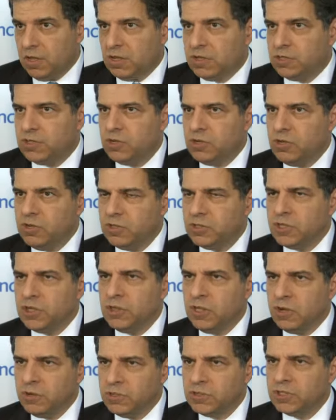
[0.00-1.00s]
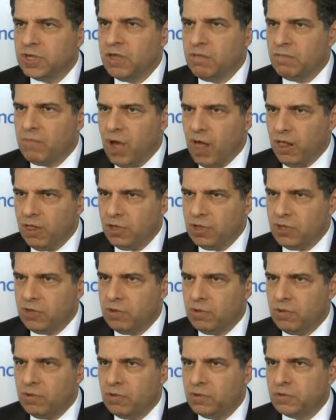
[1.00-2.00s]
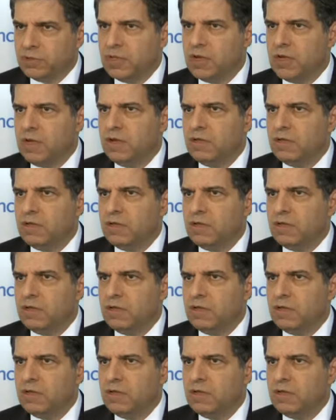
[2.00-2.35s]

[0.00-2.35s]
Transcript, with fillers: So using those same molecules,